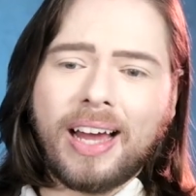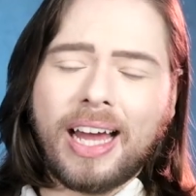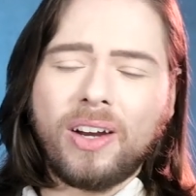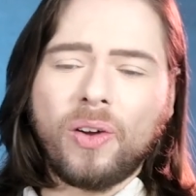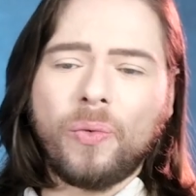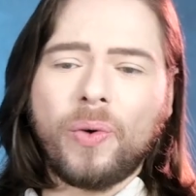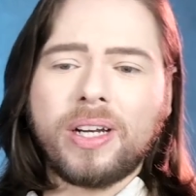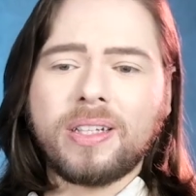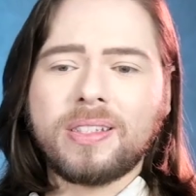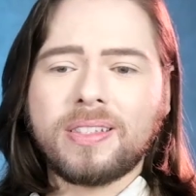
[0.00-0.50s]
I
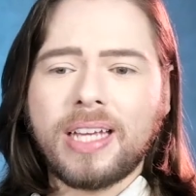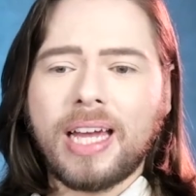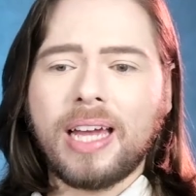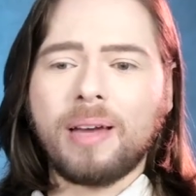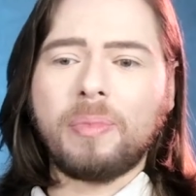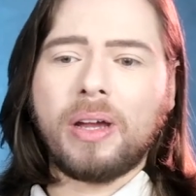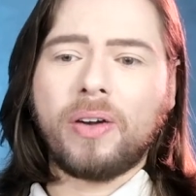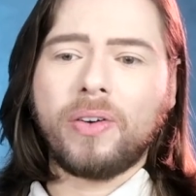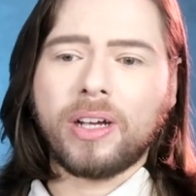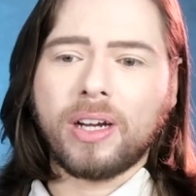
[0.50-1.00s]
don't want to say
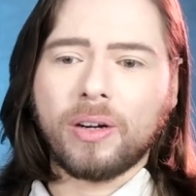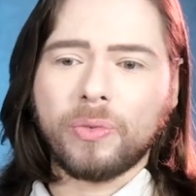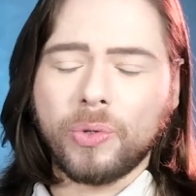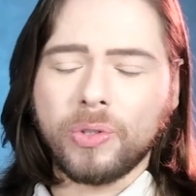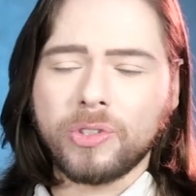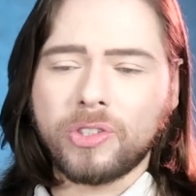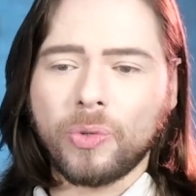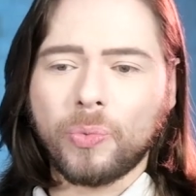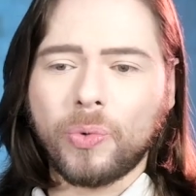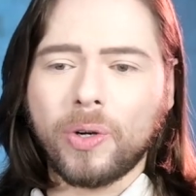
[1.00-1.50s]
America
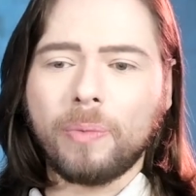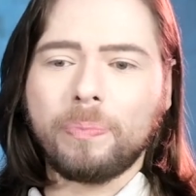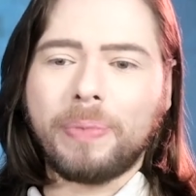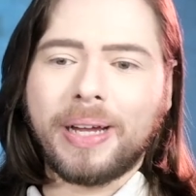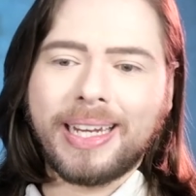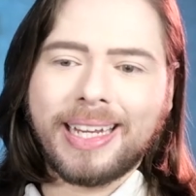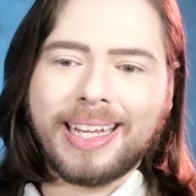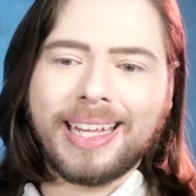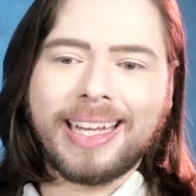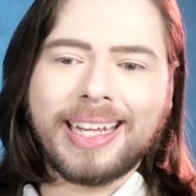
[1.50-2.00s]
rules the world,
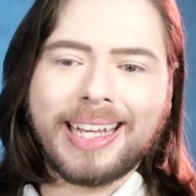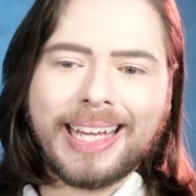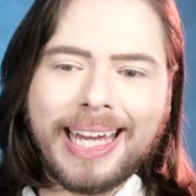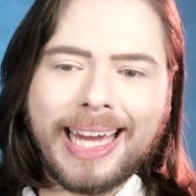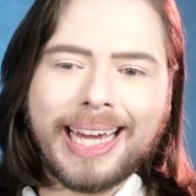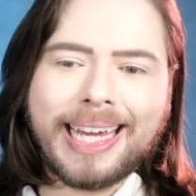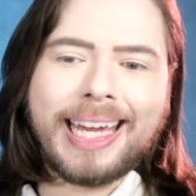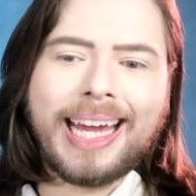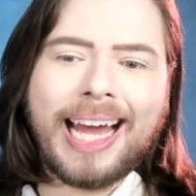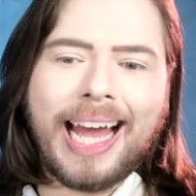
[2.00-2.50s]
but you
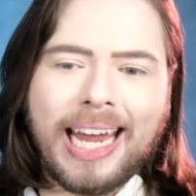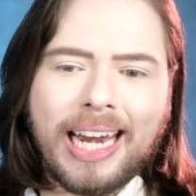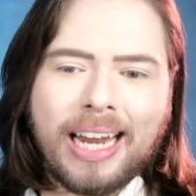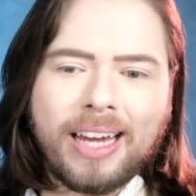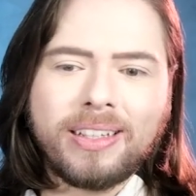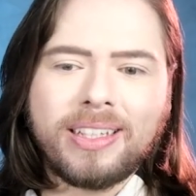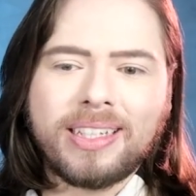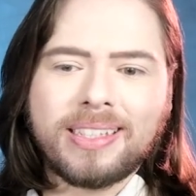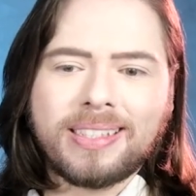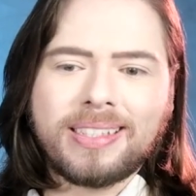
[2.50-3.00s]

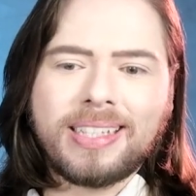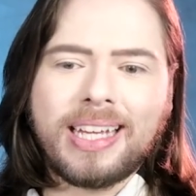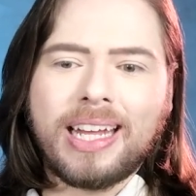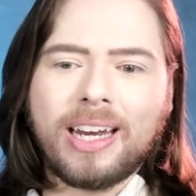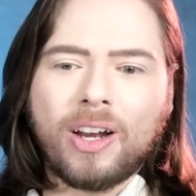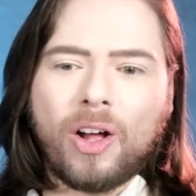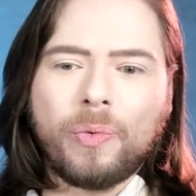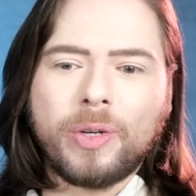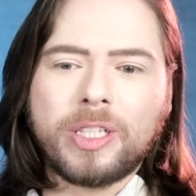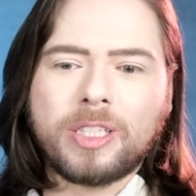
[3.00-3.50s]
see it
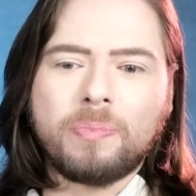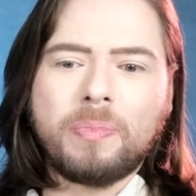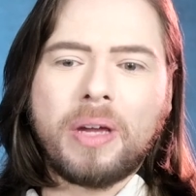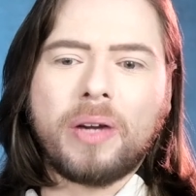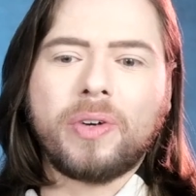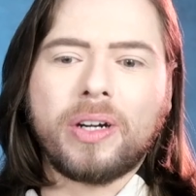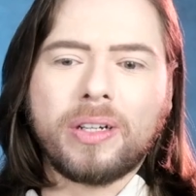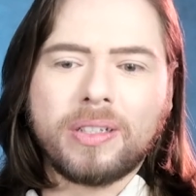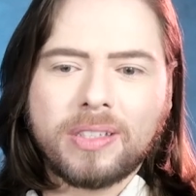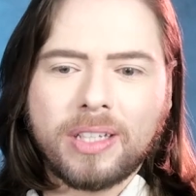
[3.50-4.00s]
always
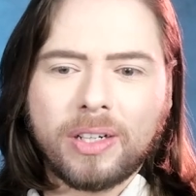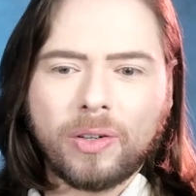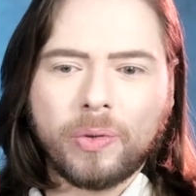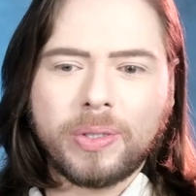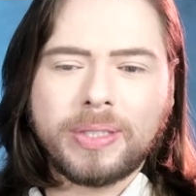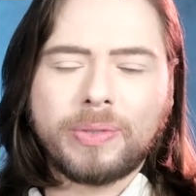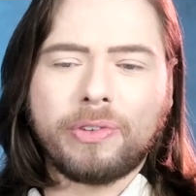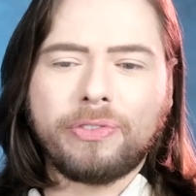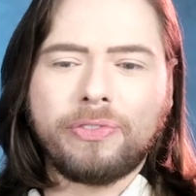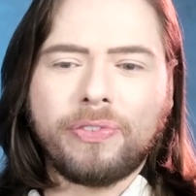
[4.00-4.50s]
mirrors. It
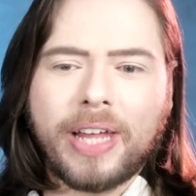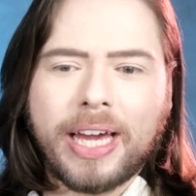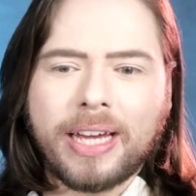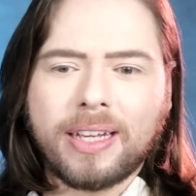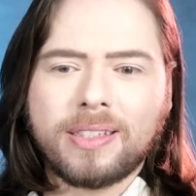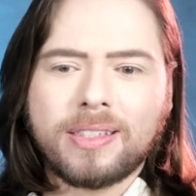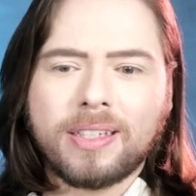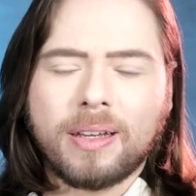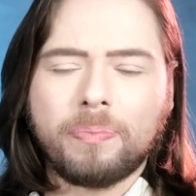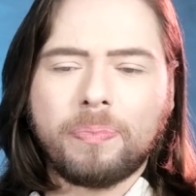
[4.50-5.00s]
always
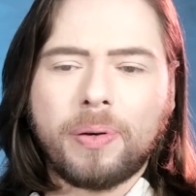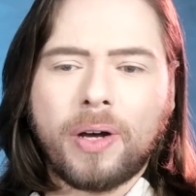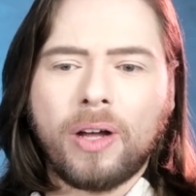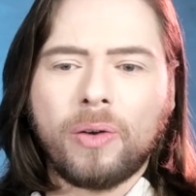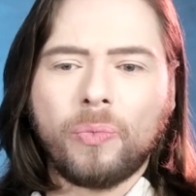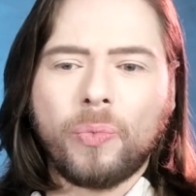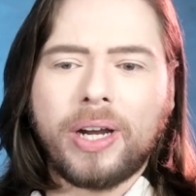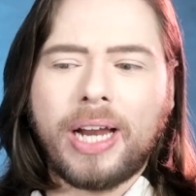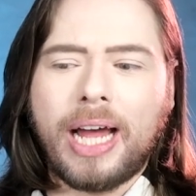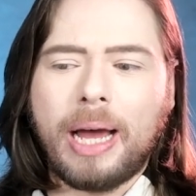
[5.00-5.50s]
reflects
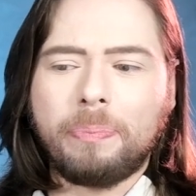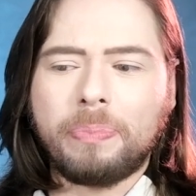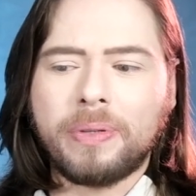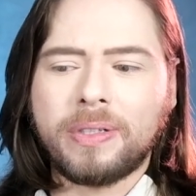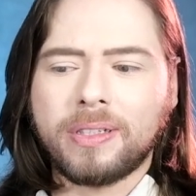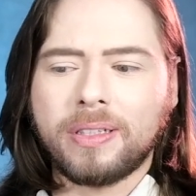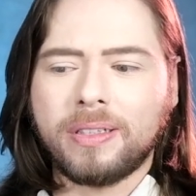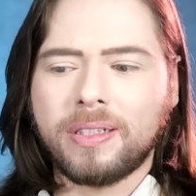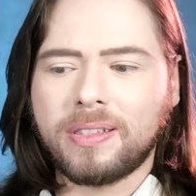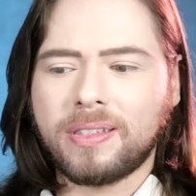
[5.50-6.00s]
upon what
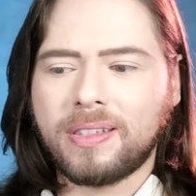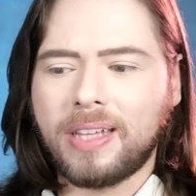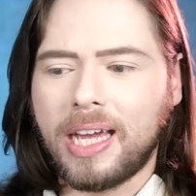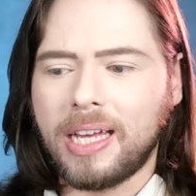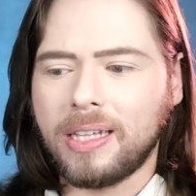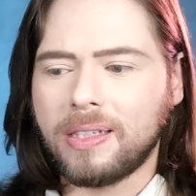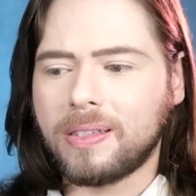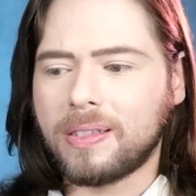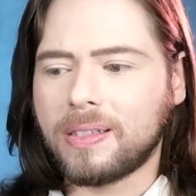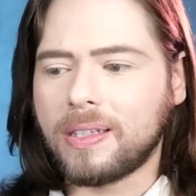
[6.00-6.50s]
happens in the
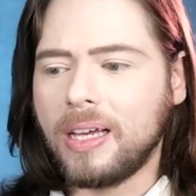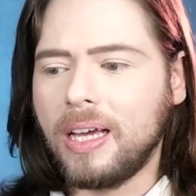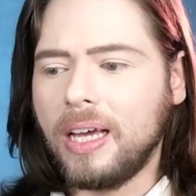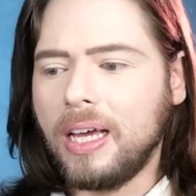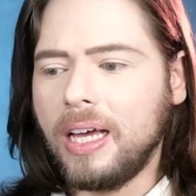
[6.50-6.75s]
States.